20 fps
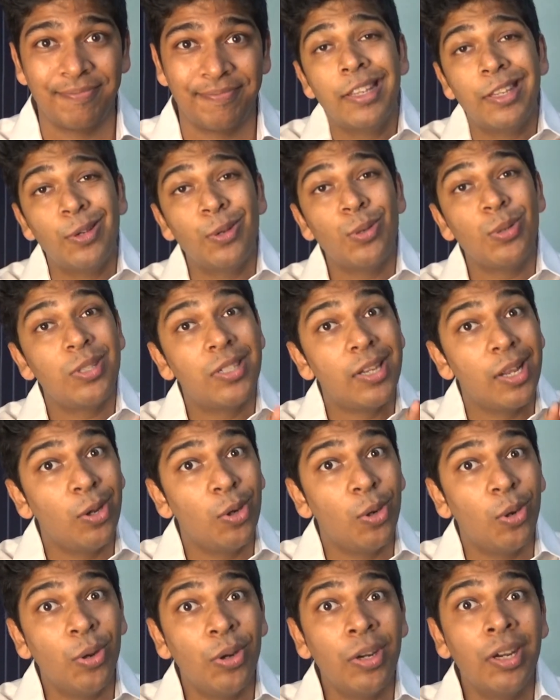Used
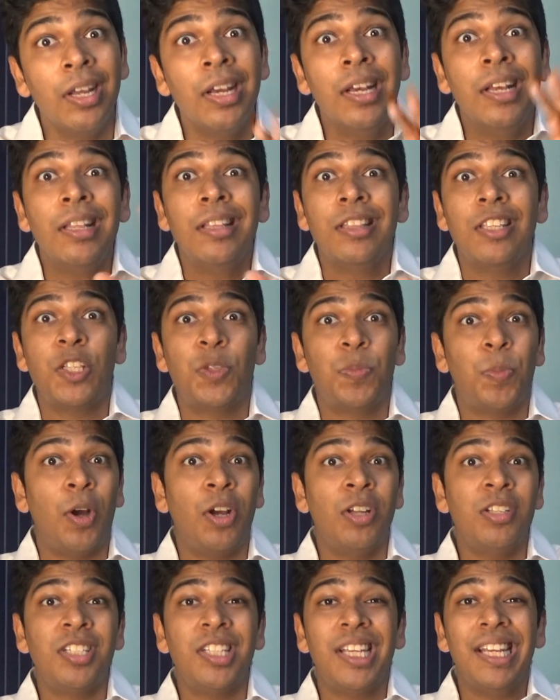alone, the
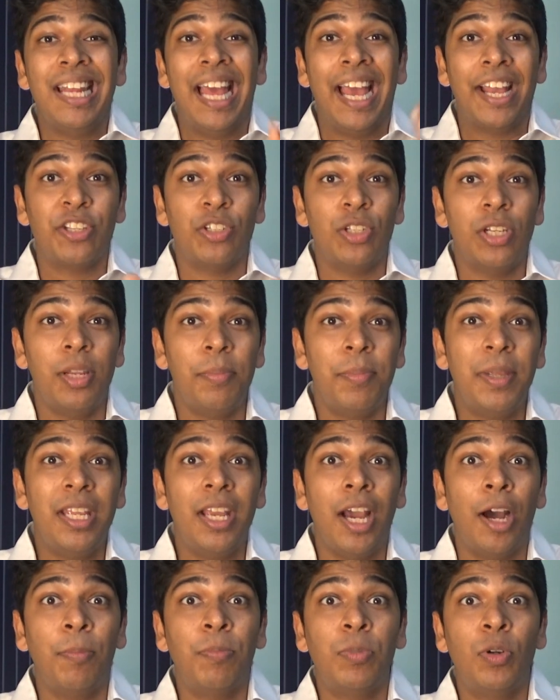sponge can actually
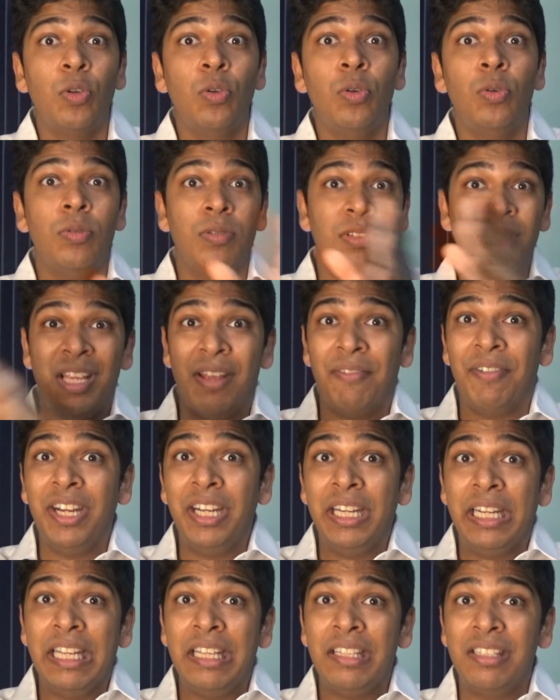be up to
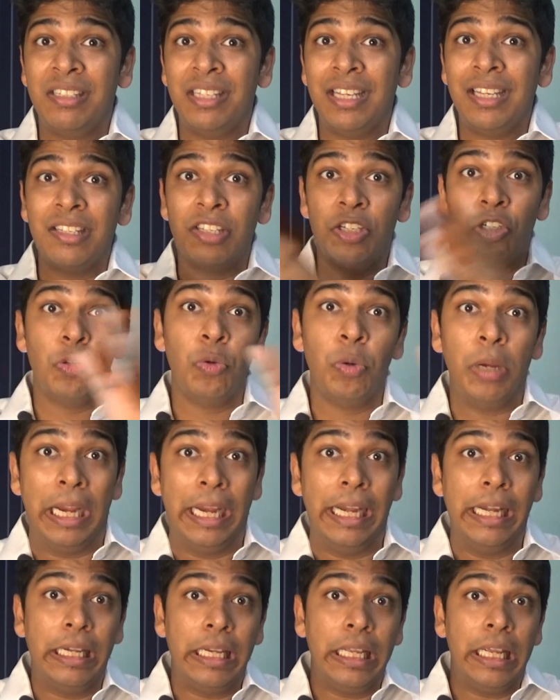76 to
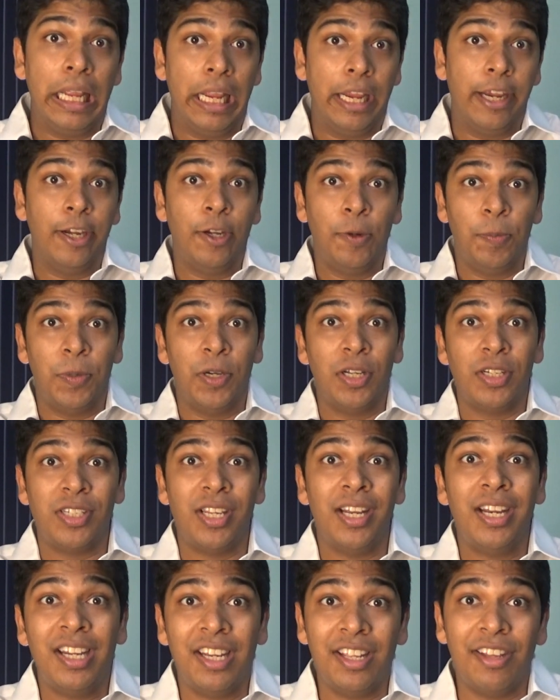
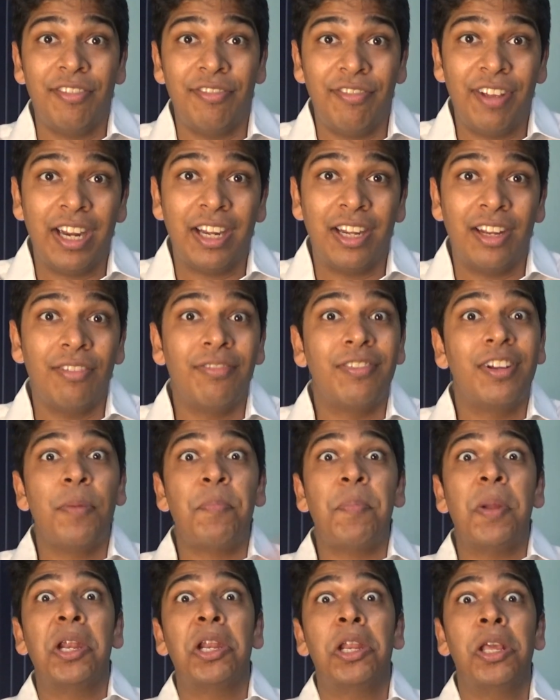88% effective
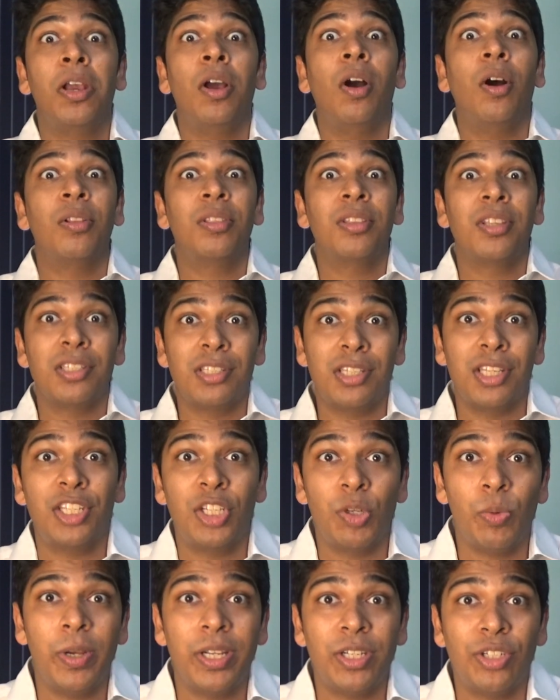depending on the
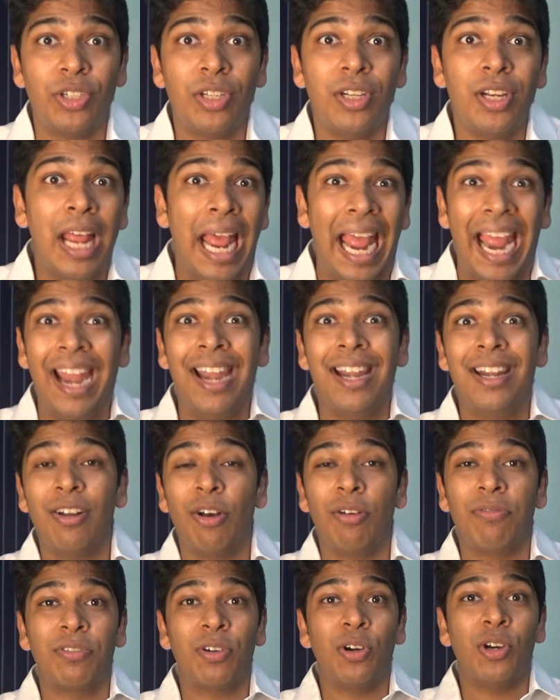situation and
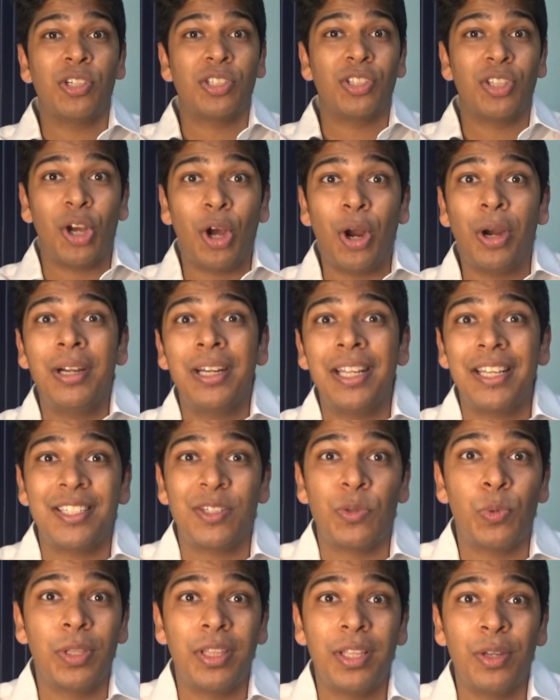of course the
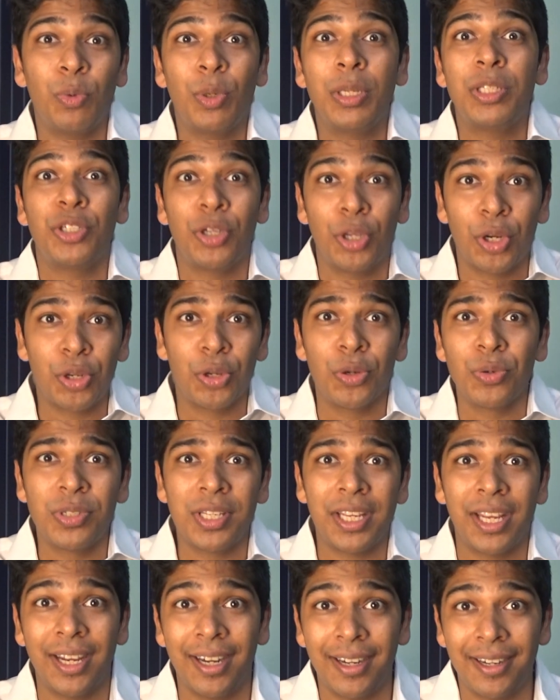context within which you're
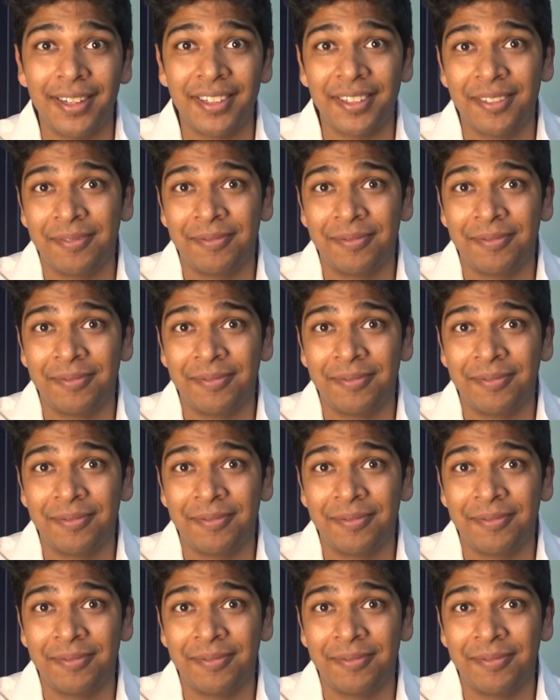using it.